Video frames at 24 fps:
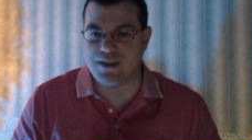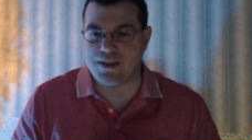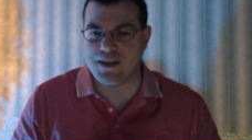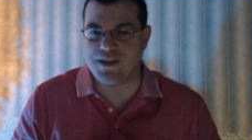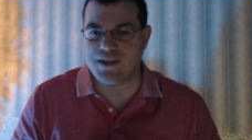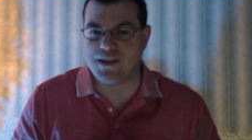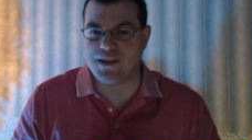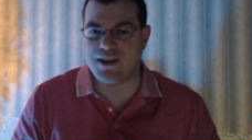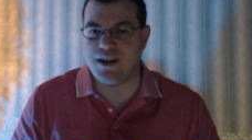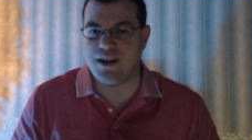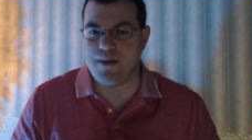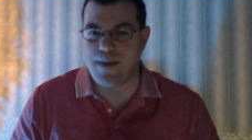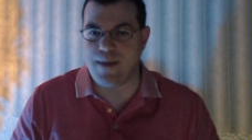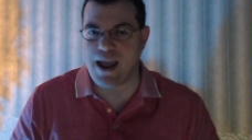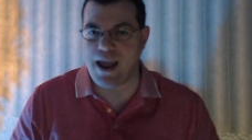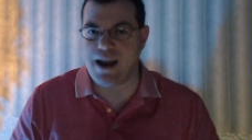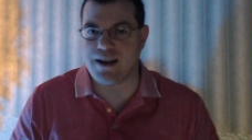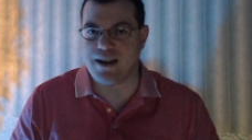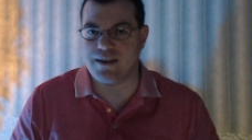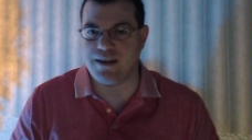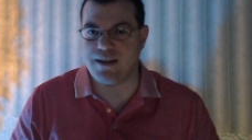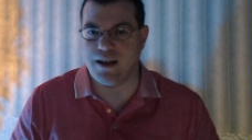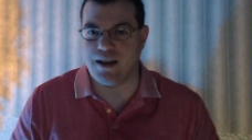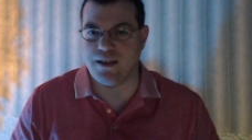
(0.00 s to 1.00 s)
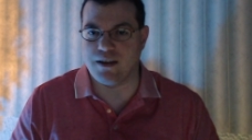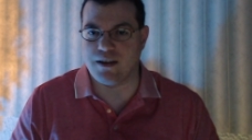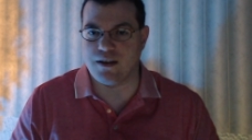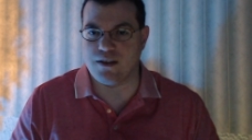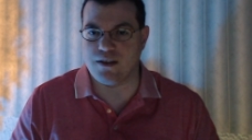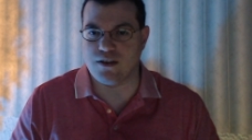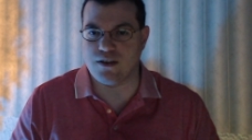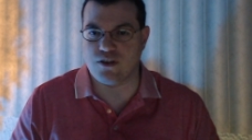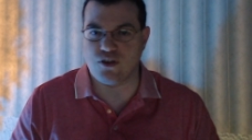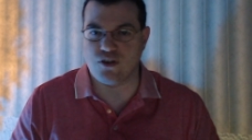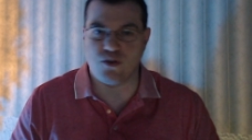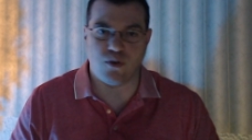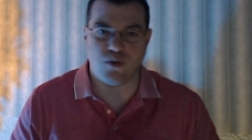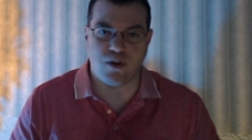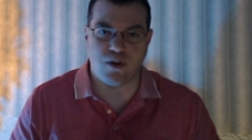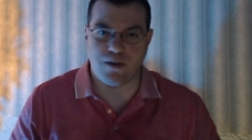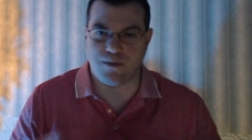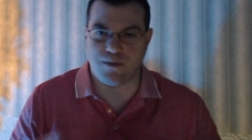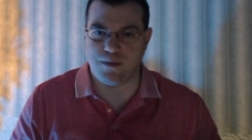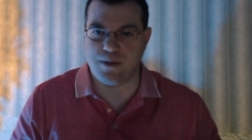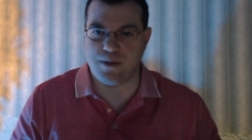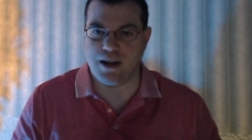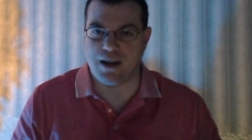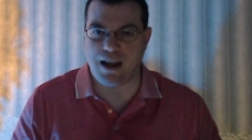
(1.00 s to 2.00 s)
cinematic telling of the story
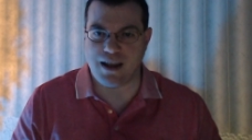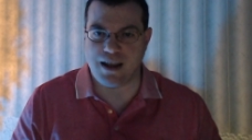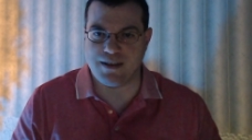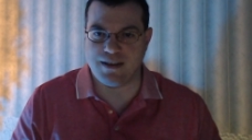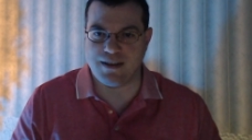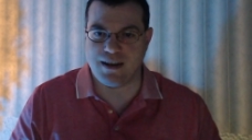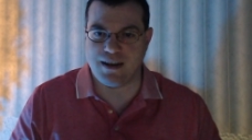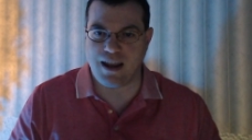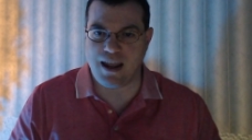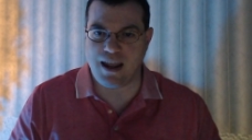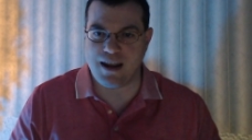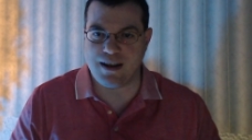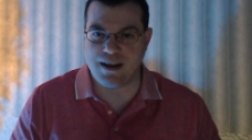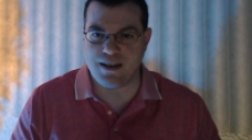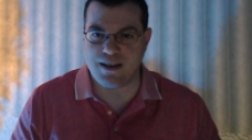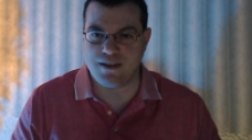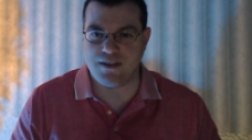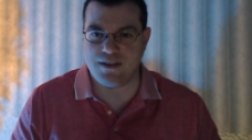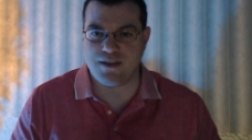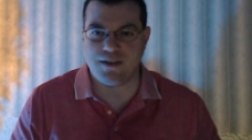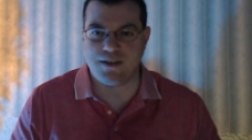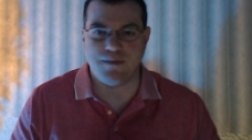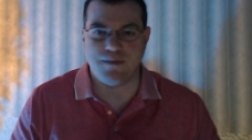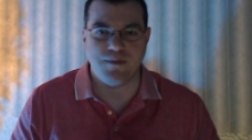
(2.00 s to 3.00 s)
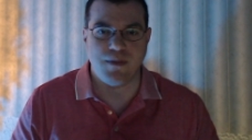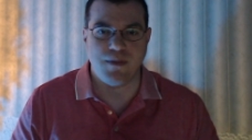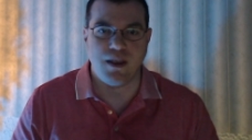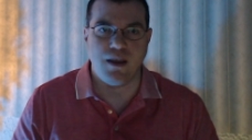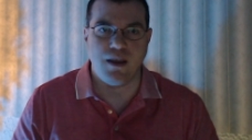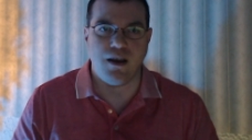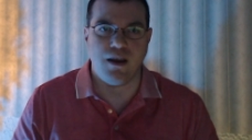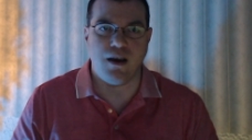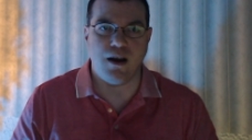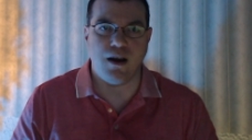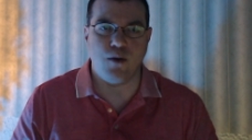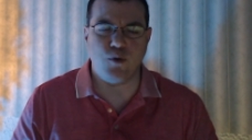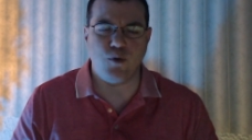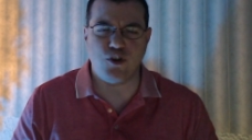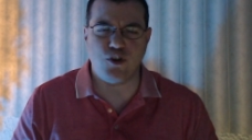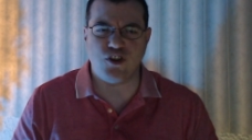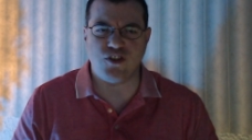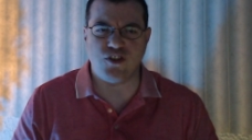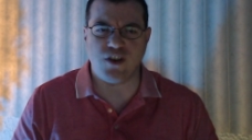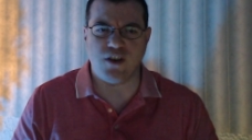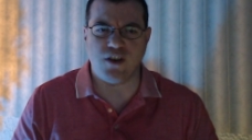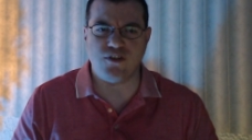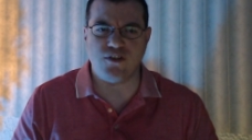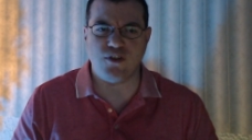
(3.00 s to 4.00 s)
from the 1980s, which
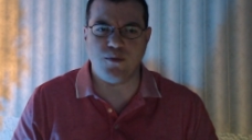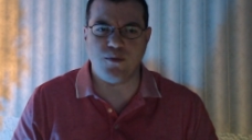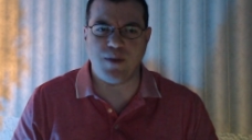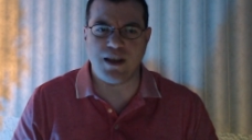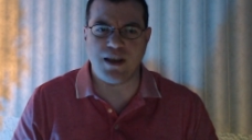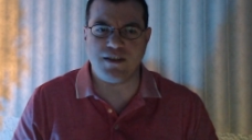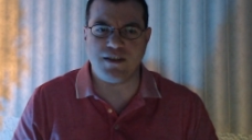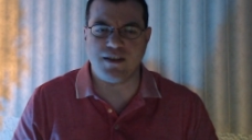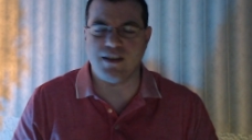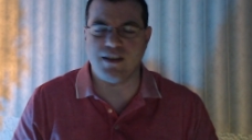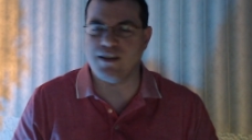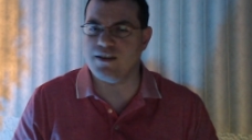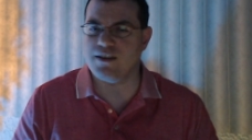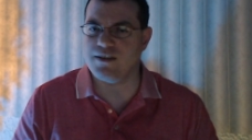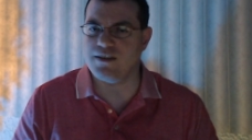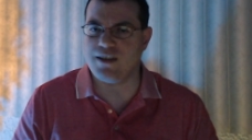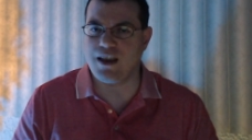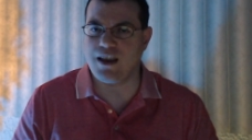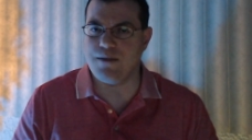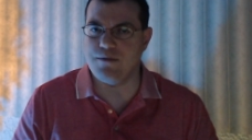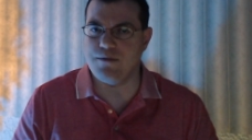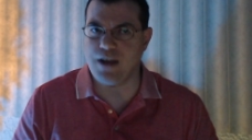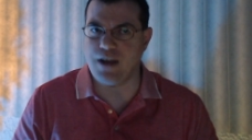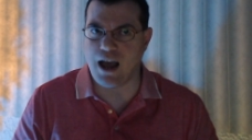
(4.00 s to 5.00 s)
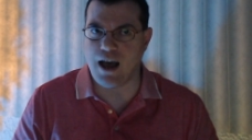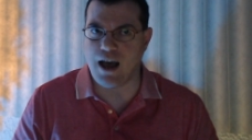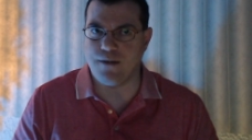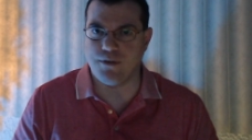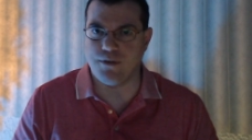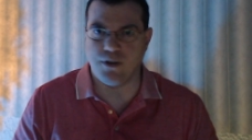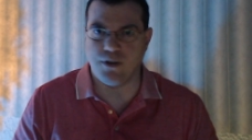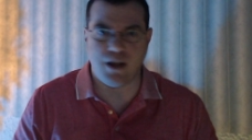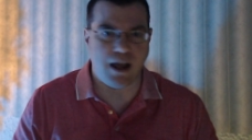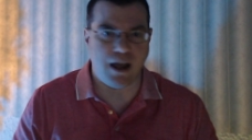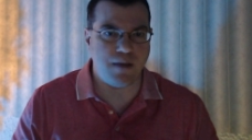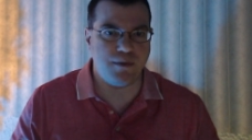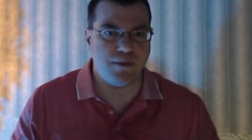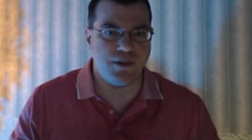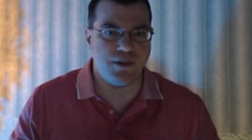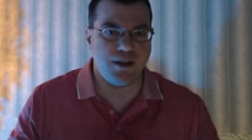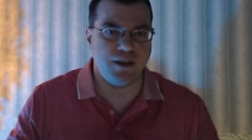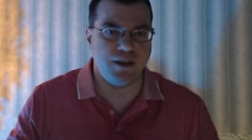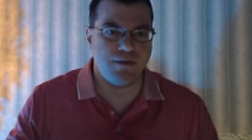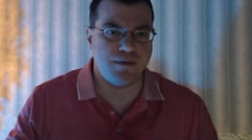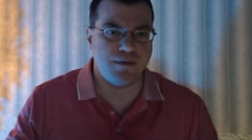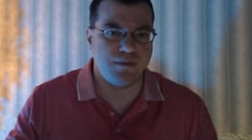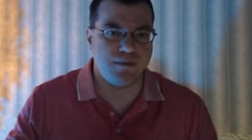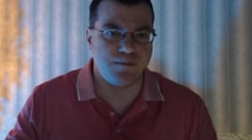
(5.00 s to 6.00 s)
is also based on the same novel, I
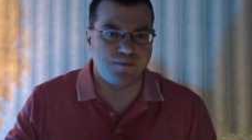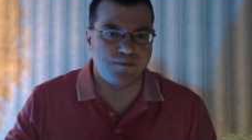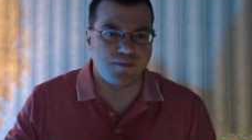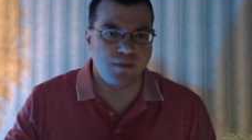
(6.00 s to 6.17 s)
believe.